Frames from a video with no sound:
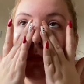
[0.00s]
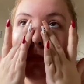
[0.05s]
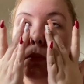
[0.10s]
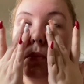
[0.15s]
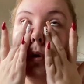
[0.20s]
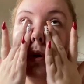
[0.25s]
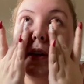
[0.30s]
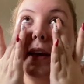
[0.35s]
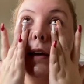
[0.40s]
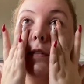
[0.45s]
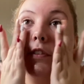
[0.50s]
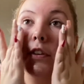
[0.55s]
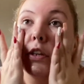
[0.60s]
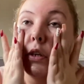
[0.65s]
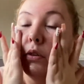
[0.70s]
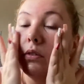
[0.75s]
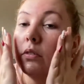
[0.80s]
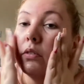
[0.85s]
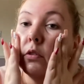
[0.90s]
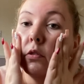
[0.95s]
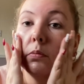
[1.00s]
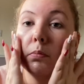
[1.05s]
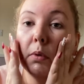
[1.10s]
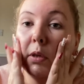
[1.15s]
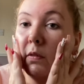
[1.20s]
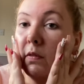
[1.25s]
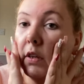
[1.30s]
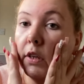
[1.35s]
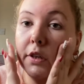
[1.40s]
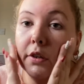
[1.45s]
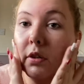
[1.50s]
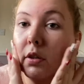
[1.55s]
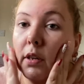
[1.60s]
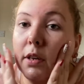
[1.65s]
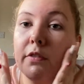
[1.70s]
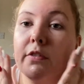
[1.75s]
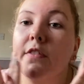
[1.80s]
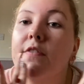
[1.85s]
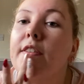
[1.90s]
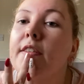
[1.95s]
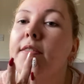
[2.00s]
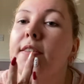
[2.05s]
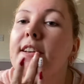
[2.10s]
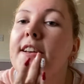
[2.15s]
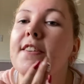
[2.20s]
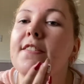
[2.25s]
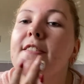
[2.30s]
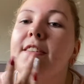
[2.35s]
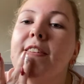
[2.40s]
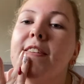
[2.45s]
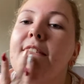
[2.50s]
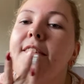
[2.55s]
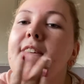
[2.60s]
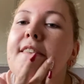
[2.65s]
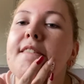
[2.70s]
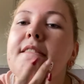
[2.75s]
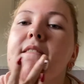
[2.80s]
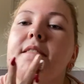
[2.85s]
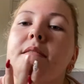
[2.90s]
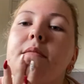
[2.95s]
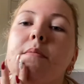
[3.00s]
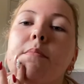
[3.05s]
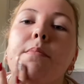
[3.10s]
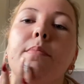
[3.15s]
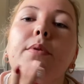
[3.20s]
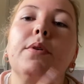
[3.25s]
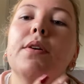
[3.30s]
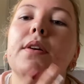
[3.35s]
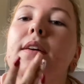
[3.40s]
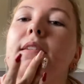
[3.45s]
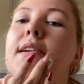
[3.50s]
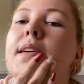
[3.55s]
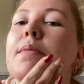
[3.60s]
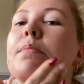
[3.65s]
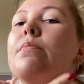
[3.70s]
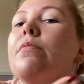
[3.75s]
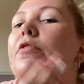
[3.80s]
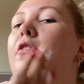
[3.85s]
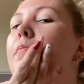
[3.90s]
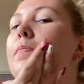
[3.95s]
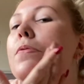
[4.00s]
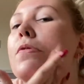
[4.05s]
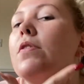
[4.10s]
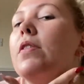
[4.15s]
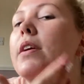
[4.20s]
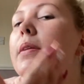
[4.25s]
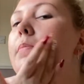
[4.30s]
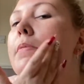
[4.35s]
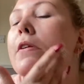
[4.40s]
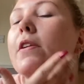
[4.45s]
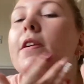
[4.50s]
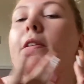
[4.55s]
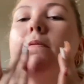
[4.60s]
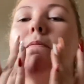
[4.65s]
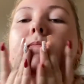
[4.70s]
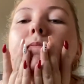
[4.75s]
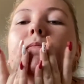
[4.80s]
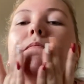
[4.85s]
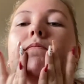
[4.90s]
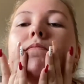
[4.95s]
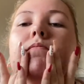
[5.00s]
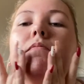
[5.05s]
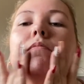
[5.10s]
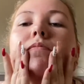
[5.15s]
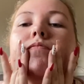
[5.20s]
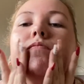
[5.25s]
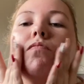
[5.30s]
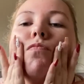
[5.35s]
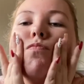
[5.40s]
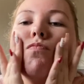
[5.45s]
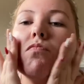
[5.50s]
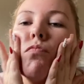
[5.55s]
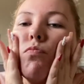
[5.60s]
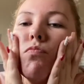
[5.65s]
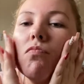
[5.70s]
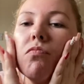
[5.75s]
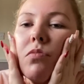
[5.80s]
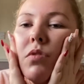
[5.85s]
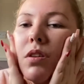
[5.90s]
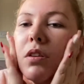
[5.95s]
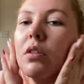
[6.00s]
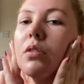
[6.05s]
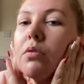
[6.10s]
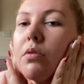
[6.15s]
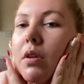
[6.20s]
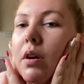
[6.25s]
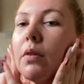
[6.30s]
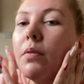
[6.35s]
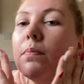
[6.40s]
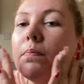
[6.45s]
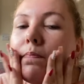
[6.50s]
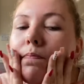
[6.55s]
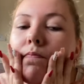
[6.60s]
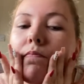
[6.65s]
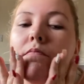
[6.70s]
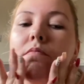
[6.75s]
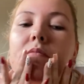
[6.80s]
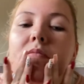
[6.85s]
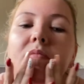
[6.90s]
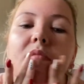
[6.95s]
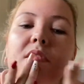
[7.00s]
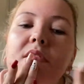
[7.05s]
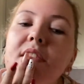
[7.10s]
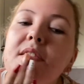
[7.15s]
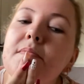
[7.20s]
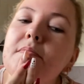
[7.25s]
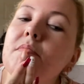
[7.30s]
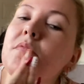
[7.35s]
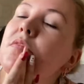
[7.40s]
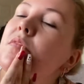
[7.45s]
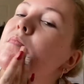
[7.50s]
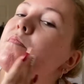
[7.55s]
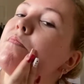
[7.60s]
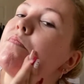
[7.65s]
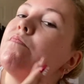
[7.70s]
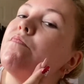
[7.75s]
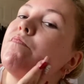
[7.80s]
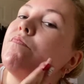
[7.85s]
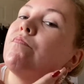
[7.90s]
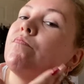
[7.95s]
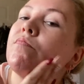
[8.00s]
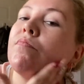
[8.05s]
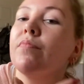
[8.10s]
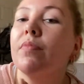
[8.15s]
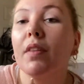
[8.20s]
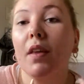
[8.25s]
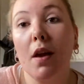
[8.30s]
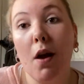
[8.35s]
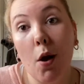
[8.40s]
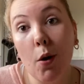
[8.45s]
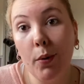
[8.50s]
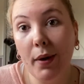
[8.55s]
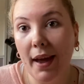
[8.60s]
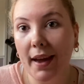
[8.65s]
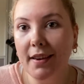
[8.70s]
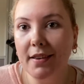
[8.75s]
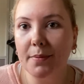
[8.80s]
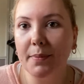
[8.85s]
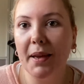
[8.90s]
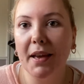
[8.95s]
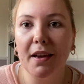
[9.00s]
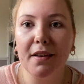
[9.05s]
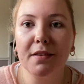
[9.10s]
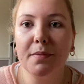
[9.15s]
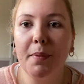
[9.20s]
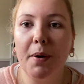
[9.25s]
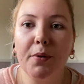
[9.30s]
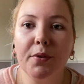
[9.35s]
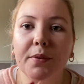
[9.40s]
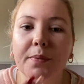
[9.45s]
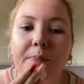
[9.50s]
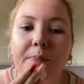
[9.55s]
Would never use my fingers now for foundation, but for primer, I don't know, it seems okay to me, I suppose.